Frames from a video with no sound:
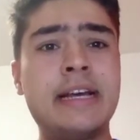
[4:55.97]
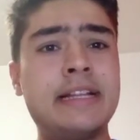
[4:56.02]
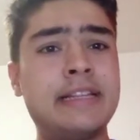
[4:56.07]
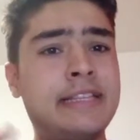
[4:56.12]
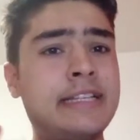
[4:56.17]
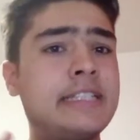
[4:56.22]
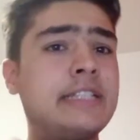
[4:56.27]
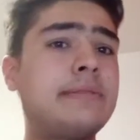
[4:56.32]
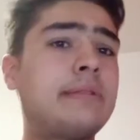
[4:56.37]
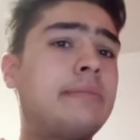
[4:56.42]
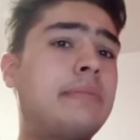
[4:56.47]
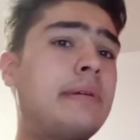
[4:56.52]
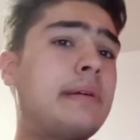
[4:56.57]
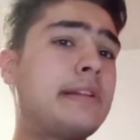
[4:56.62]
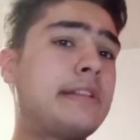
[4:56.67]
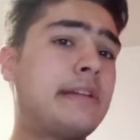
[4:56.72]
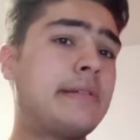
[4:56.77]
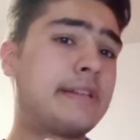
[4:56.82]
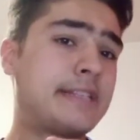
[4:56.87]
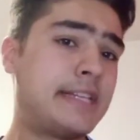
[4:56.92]
this is a
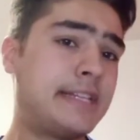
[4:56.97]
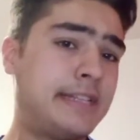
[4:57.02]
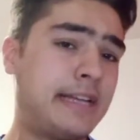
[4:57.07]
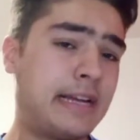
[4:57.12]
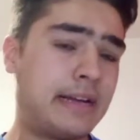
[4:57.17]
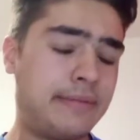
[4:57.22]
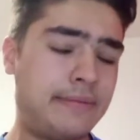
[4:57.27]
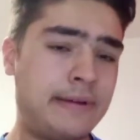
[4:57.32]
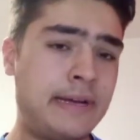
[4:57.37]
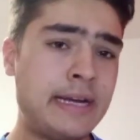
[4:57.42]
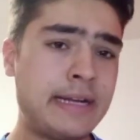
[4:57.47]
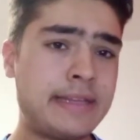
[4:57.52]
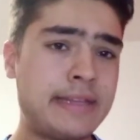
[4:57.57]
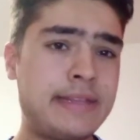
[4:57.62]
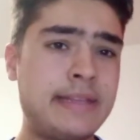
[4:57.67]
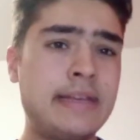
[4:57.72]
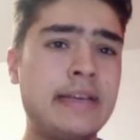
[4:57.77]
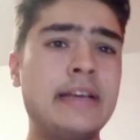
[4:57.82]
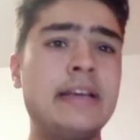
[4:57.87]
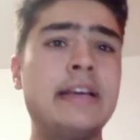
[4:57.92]
very devastating
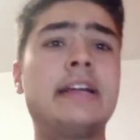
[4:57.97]
effect